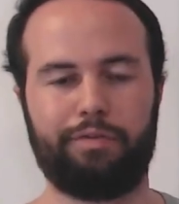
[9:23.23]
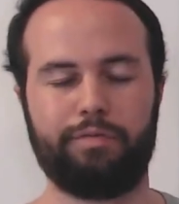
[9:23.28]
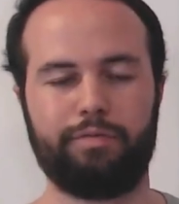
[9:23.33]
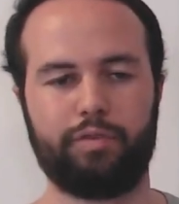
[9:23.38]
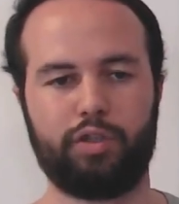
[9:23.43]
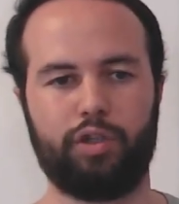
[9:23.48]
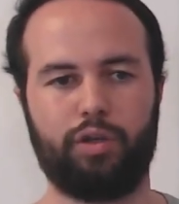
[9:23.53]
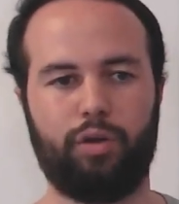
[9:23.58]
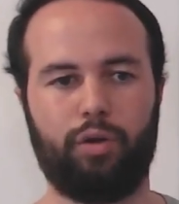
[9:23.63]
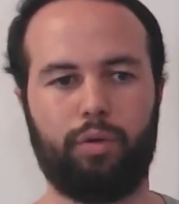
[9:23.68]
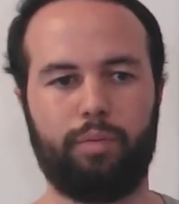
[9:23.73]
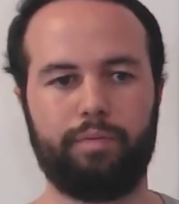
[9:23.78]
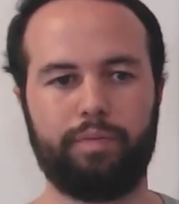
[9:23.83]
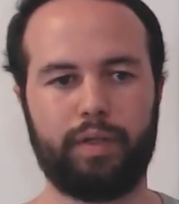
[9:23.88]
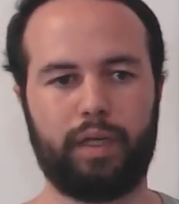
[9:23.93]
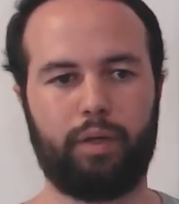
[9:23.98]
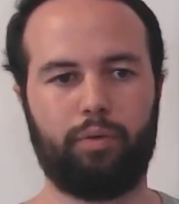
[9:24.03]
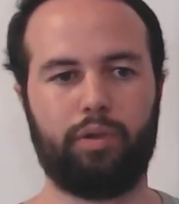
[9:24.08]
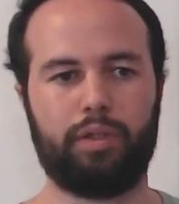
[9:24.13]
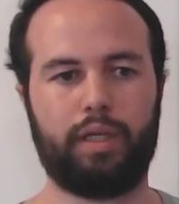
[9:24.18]
So
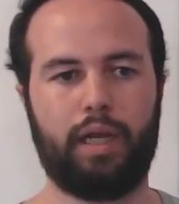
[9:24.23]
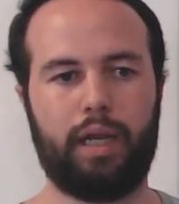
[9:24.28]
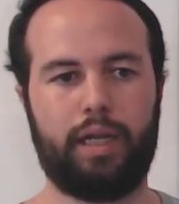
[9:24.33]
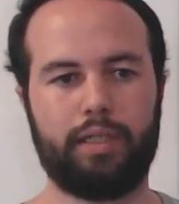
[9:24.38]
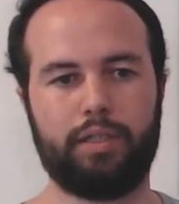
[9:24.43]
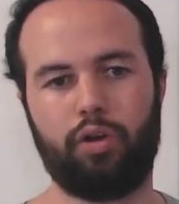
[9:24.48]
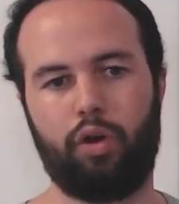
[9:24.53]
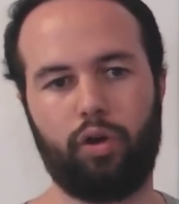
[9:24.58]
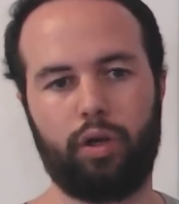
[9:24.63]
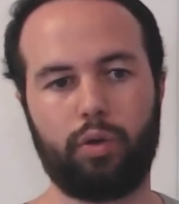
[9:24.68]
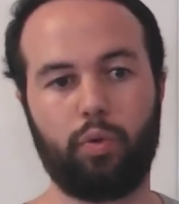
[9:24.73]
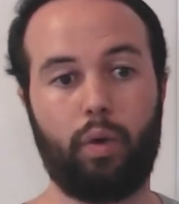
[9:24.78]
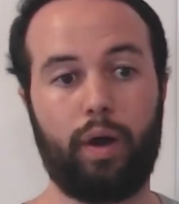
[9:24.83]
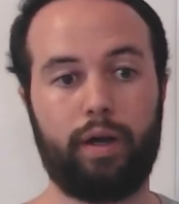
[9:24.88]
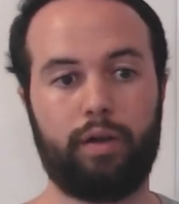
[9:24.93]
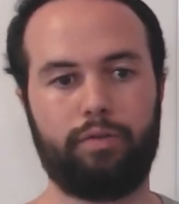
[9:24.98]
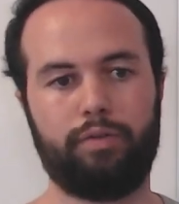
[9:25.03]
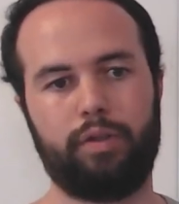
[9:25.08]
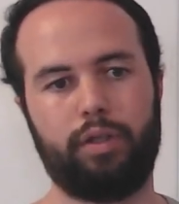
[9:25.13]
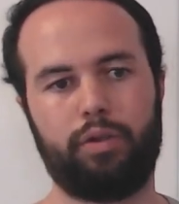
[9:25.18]
it will tell us only one
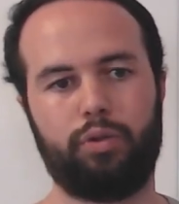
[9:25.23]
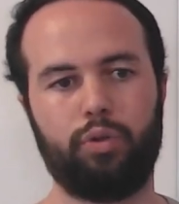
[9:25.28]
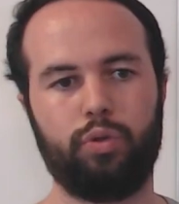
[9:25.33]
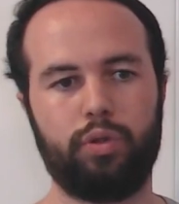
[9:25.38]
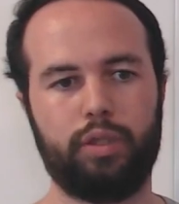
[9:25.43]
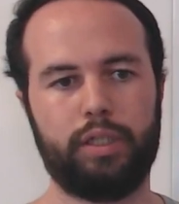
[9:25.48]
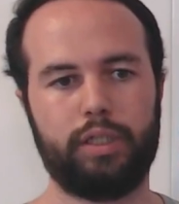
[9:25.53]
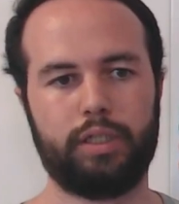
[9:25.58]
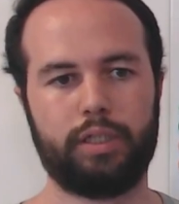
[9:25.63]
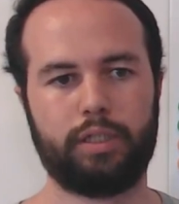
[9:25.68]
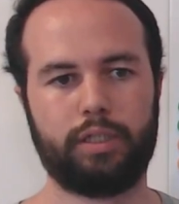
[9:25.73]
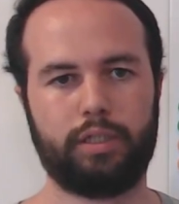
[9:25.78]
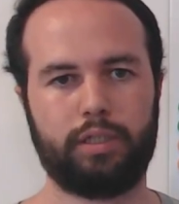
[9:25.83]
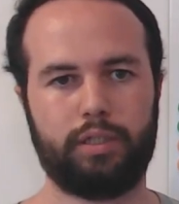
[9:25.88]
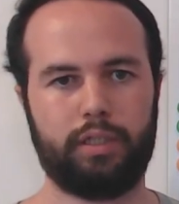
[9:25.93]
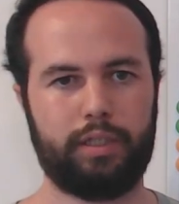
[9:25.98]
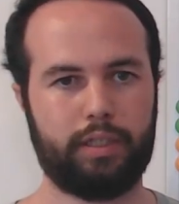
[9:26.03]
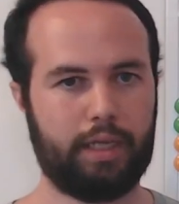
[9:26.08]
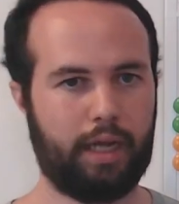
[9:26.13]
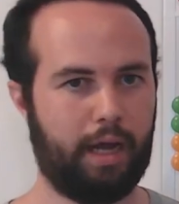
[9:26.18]
of the two disks
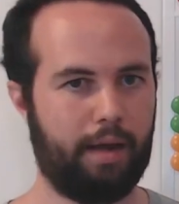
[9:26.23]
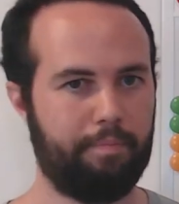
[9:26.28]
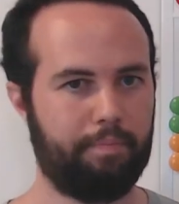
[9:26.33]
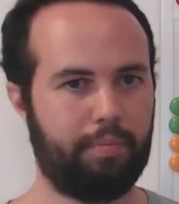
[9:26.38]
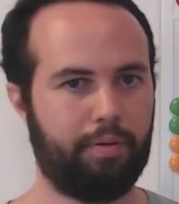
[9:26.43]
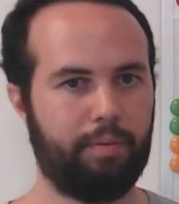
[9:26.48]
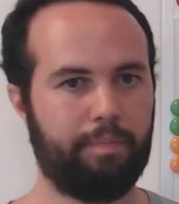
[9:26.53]
is up.